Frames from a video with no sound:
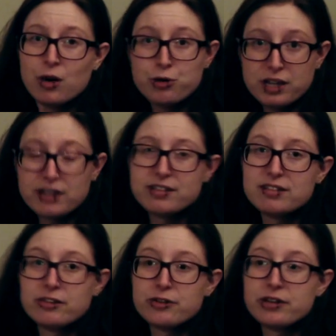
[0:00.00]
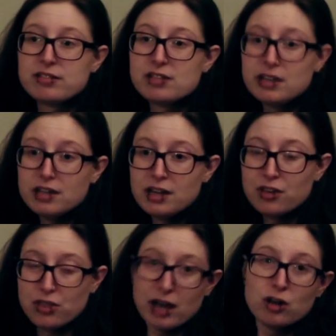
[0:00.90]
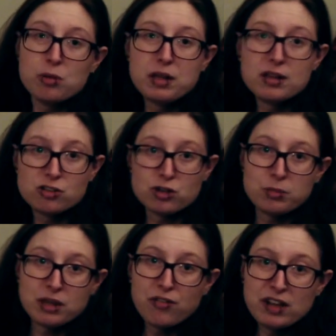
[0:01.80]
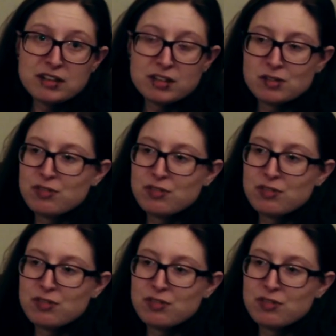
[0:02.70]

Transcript: who takes it seriously that could be extremely offensive.